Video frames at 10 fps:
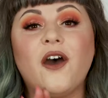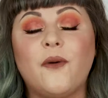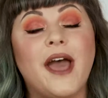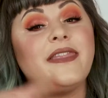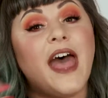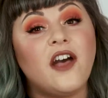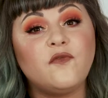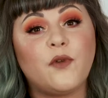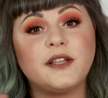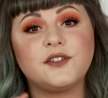Oh, and the
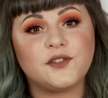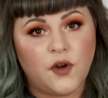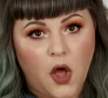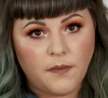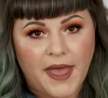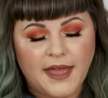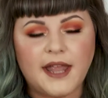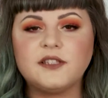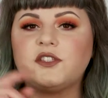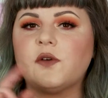e.l.f. bronzers are all matte,
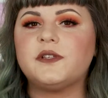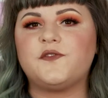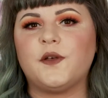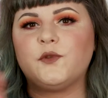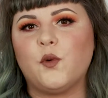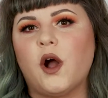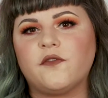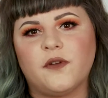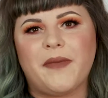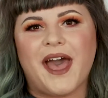and so is Film Noir from